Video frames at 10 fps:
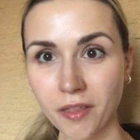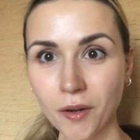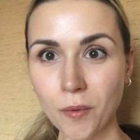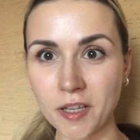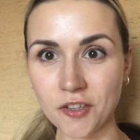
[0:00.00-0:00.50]
of the
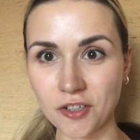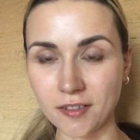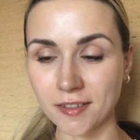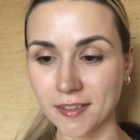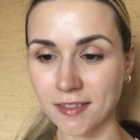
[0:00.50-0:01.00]

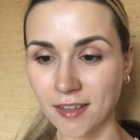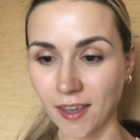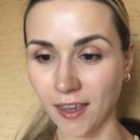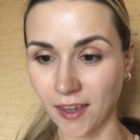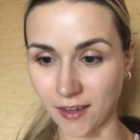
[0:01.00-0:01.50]
questions
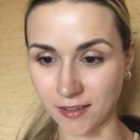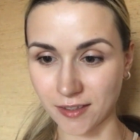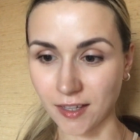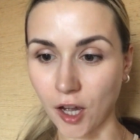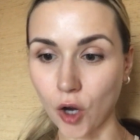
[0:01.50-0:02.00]

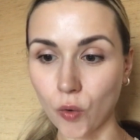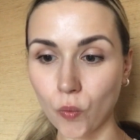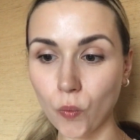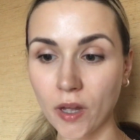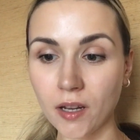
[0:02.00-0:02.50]
is
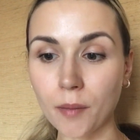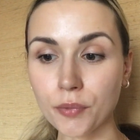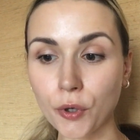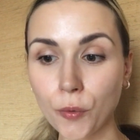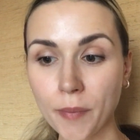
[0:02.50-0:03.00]
when a
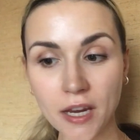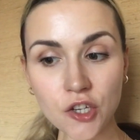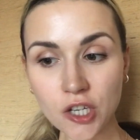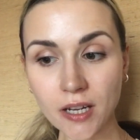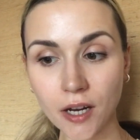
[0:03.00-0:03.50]

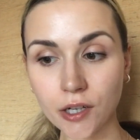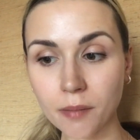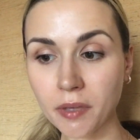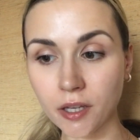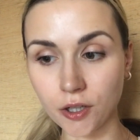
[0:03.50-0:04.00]
probationary
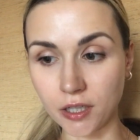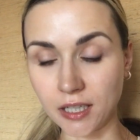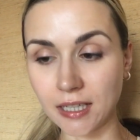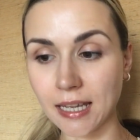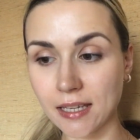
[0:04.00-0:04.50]

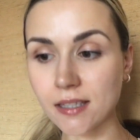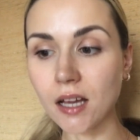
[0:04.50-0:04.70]
period is